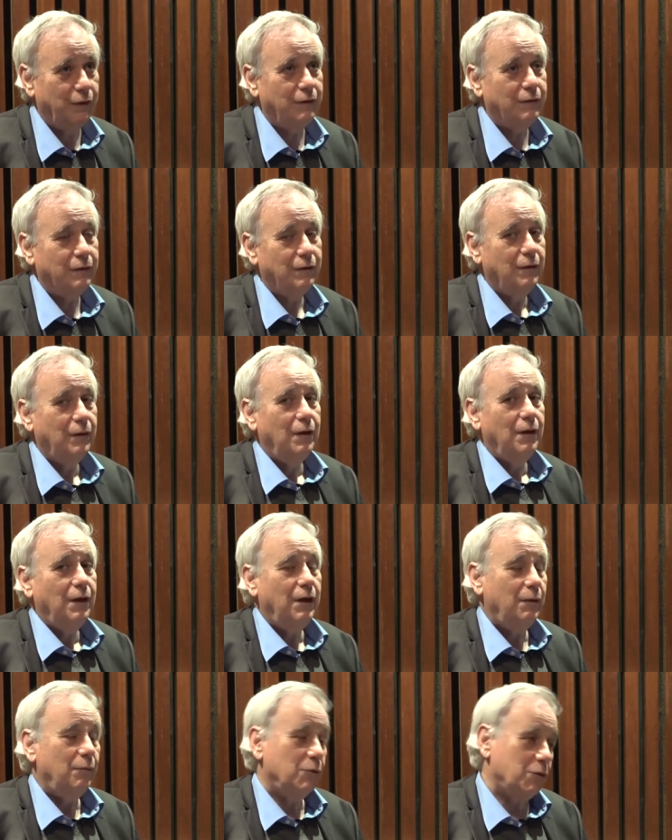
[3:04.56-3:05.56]
it.
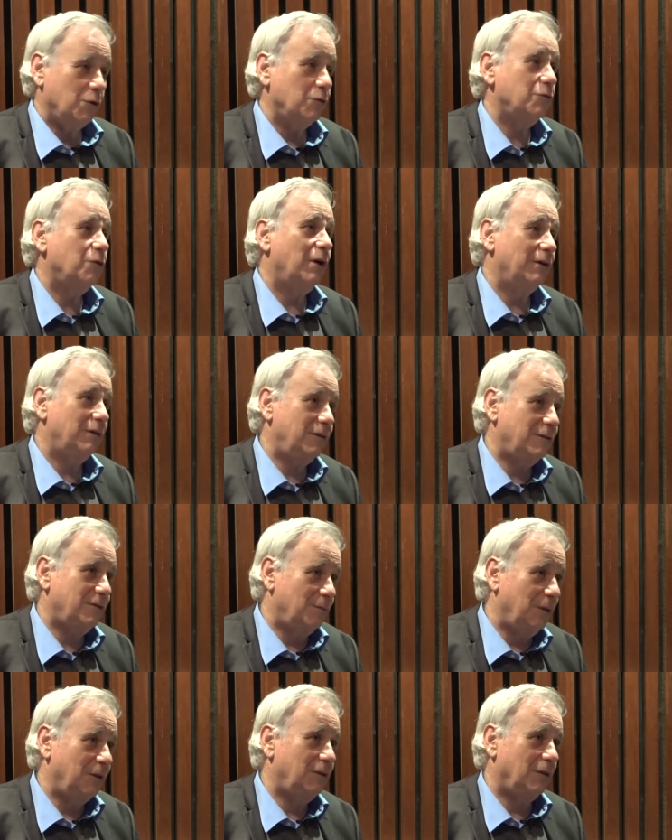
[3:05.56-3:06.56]
It was also
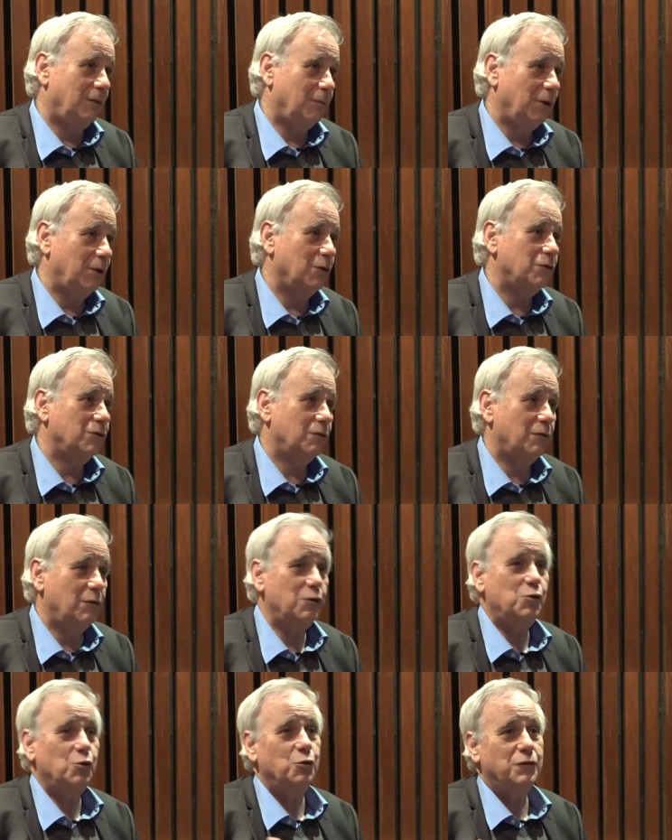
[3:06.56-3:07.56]
anti-Semitic, because if
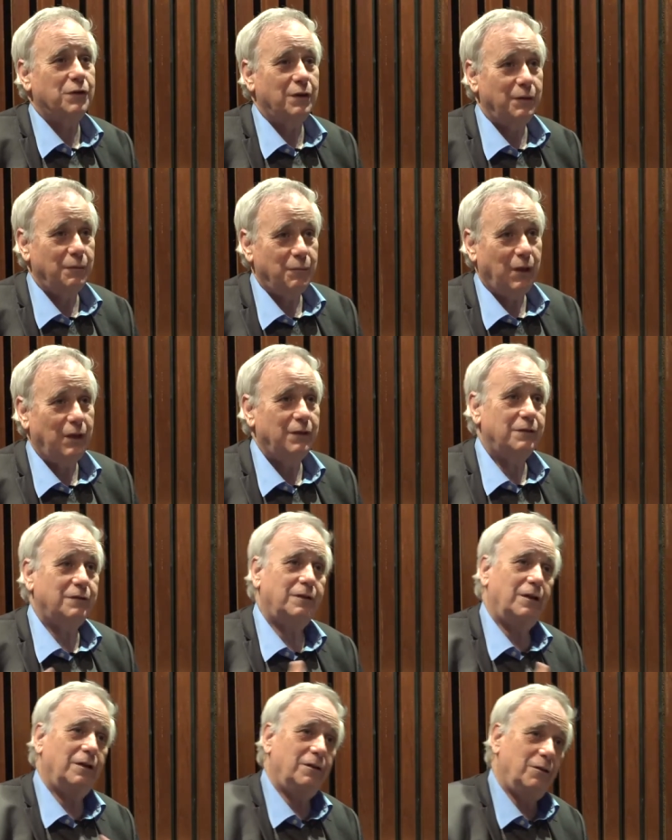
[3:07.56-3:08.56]
the Jews are in
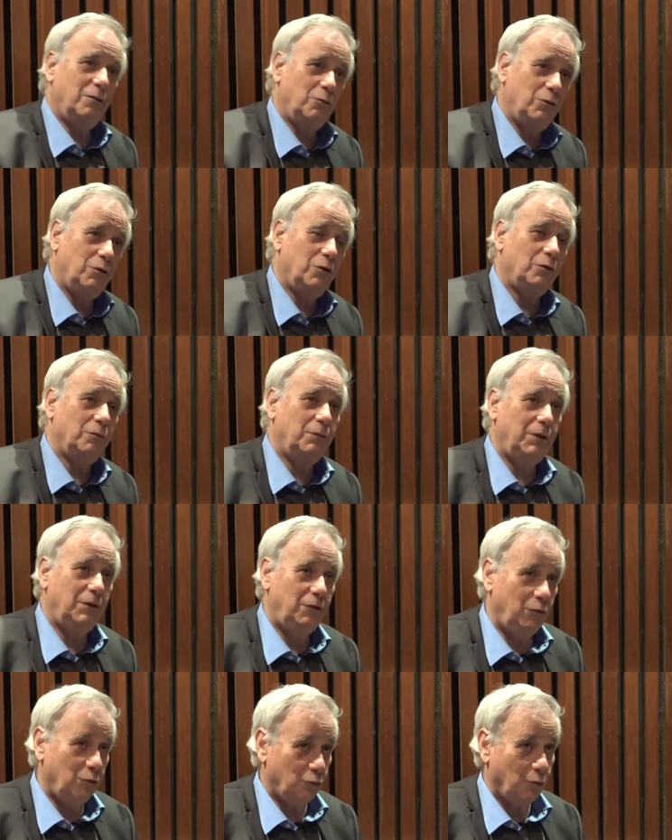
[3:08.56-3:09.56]
Palestine, they will not be
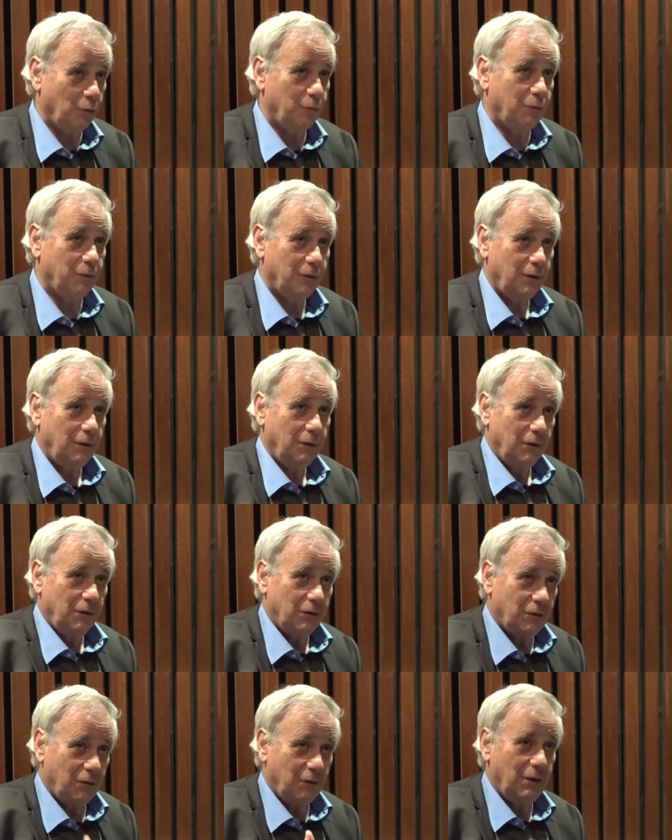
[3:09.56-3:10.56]
in Europe.
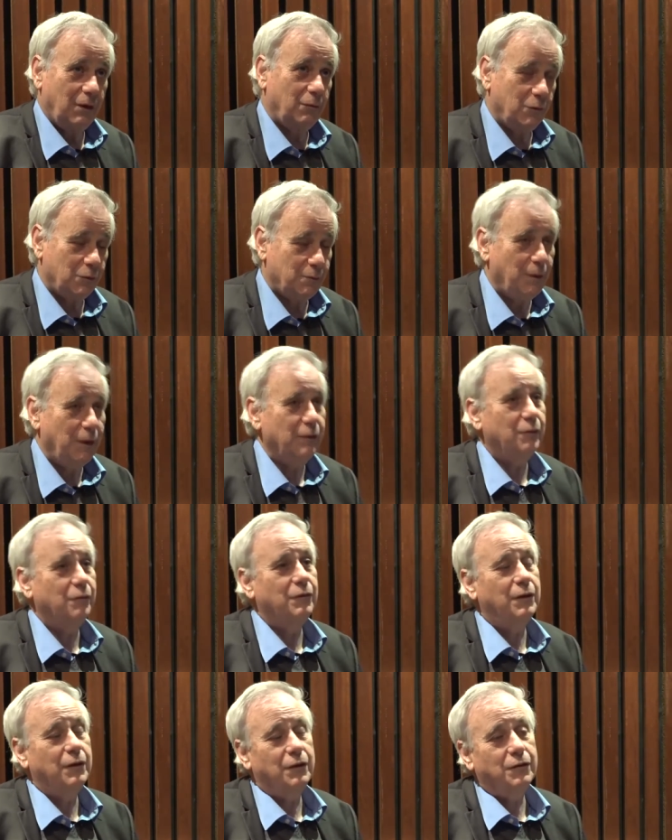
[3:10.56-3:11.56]
So that was part
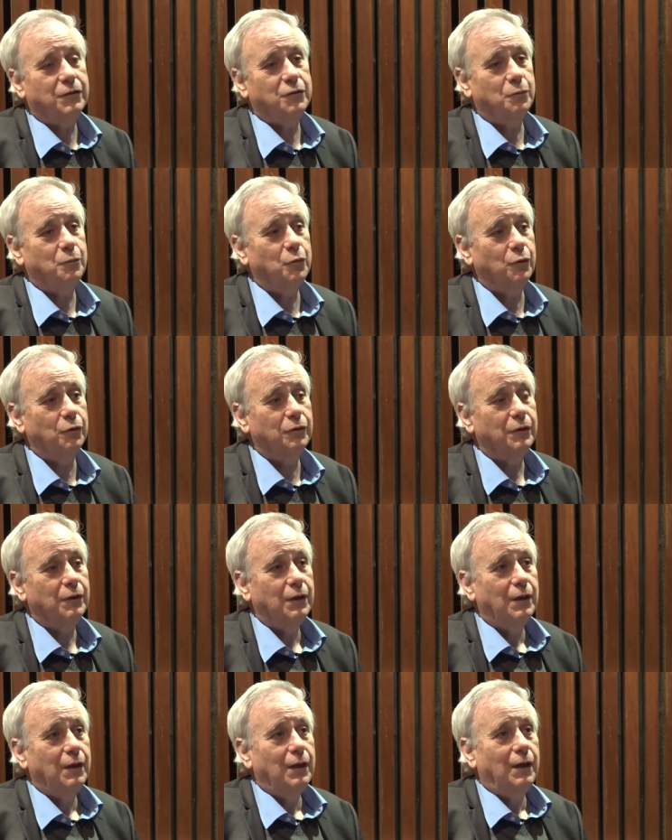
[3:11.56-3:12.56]
of their support.
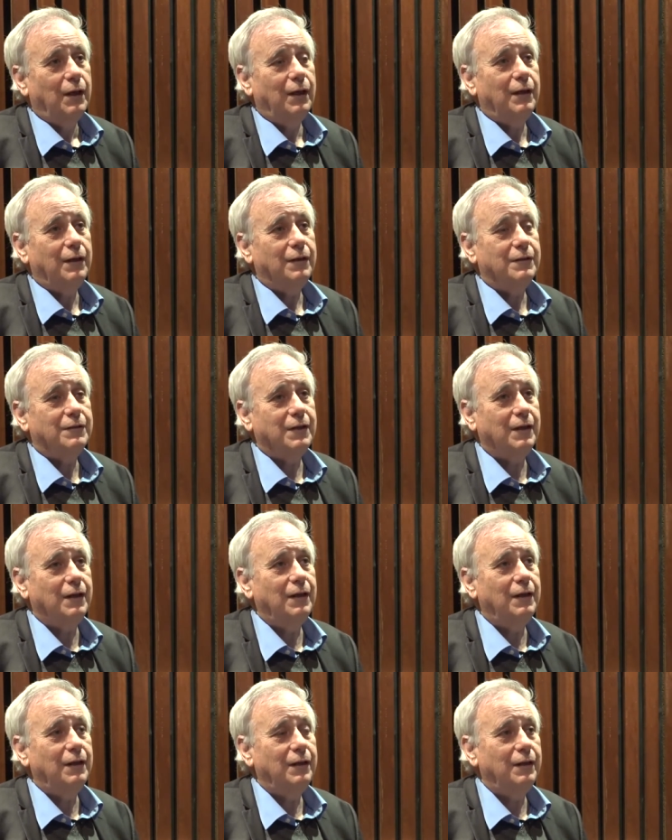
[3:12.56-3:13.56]

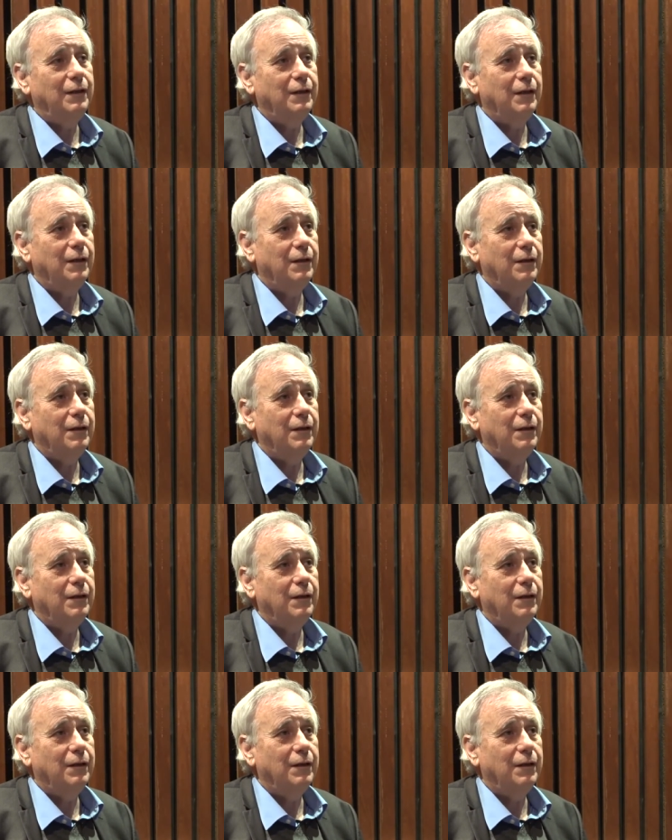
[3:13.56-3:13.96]
Secondly,